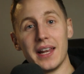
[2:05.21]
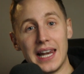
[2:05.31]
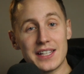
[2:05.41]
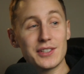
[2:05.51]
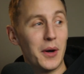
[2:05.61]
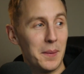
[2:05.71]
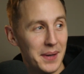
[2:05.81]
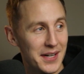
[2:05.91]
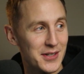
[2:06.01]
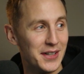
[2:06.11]
Let's start a
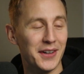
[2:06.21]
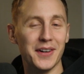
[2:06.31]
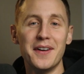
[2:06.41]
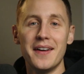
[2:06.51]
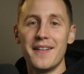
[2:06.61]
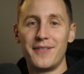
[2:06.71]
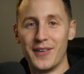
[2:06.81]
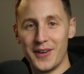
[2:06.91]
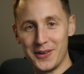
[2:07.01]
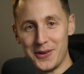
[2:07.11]
Patreon
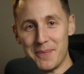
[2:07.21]
for our new